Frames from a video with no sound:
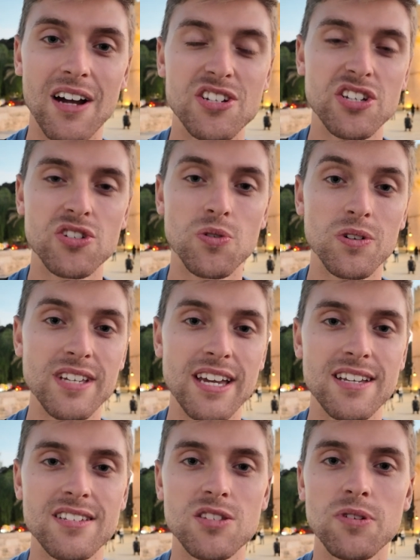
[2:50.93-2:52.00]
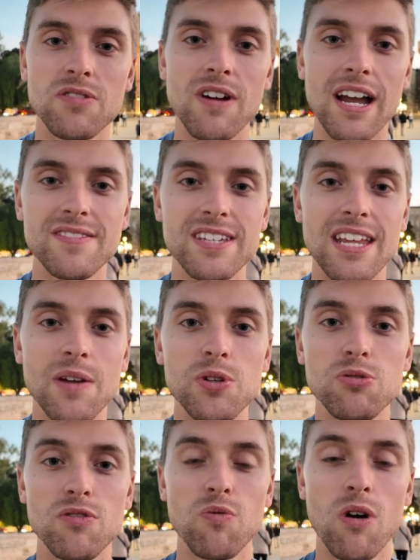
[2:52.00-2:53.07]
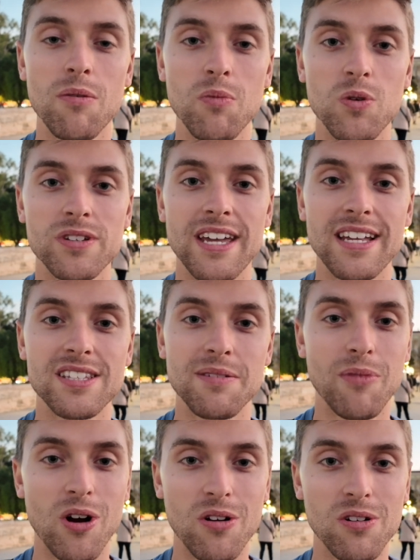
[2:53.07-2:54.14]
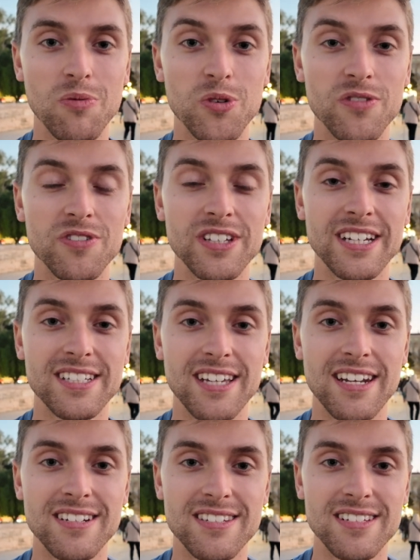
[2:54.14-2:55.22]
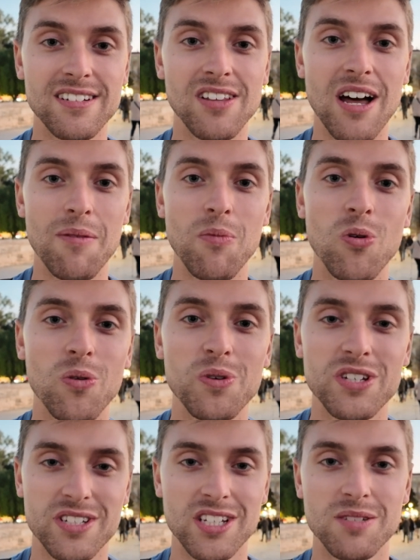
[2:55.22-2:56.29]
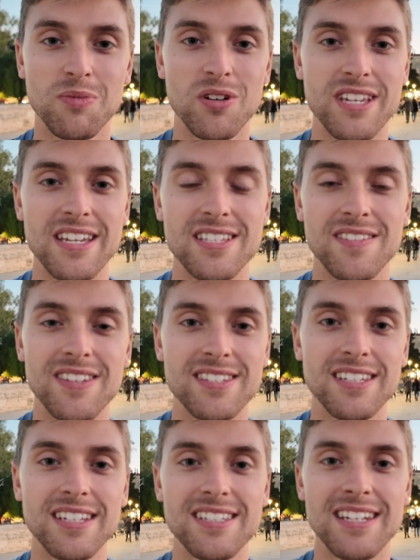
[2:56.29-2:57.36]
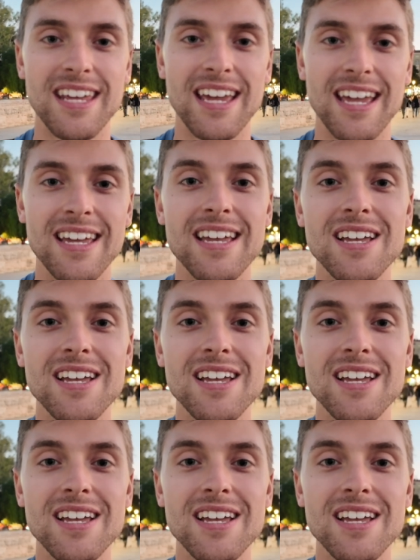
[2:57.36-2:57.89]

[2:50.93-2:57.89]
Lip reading: Just a short day since we arrived today. We do have one more day tomorrow. We're really excited to see a lot more. We just got a small taste of the city today.